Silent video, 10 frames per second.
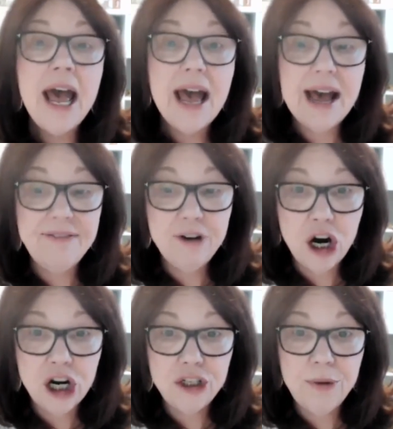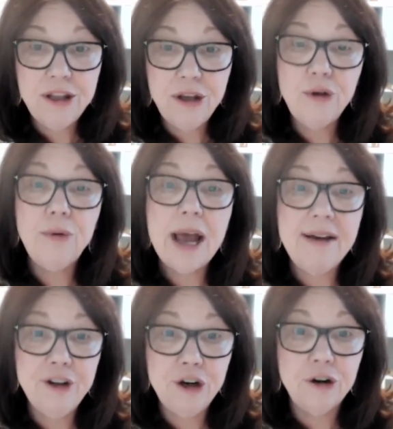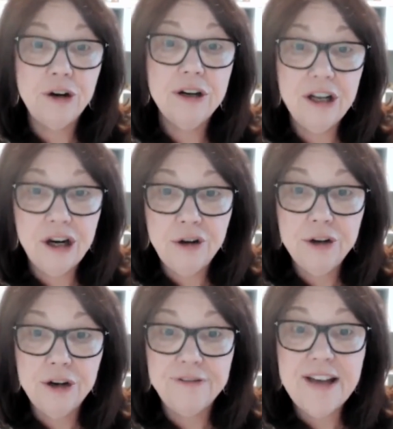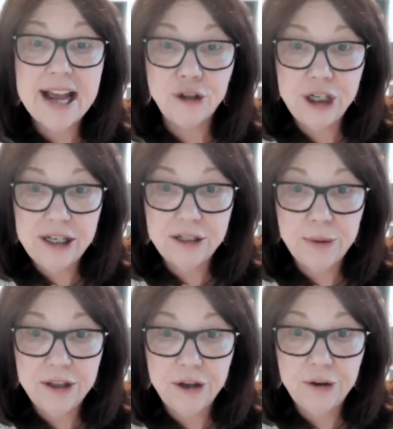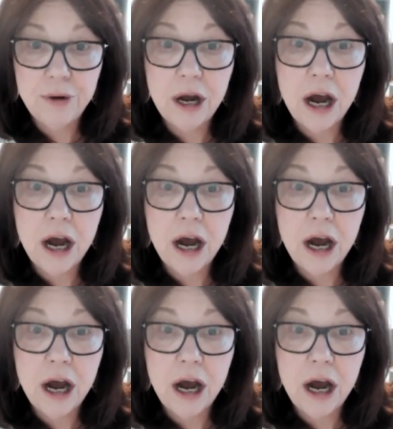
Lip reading: Have cards with you, have your fact sheets with you,